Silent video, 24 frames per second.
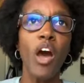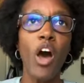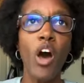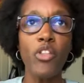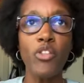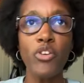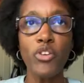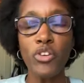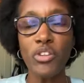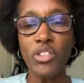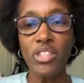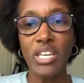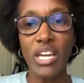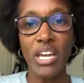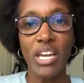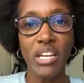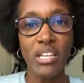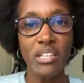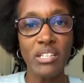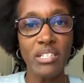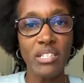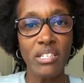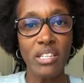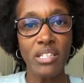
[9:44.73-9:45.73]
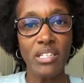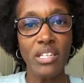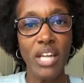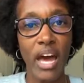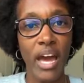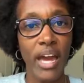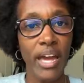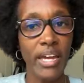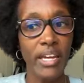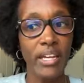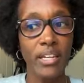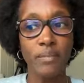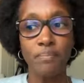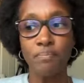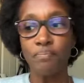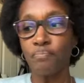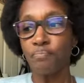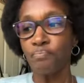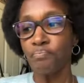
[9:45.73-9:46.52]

Other things like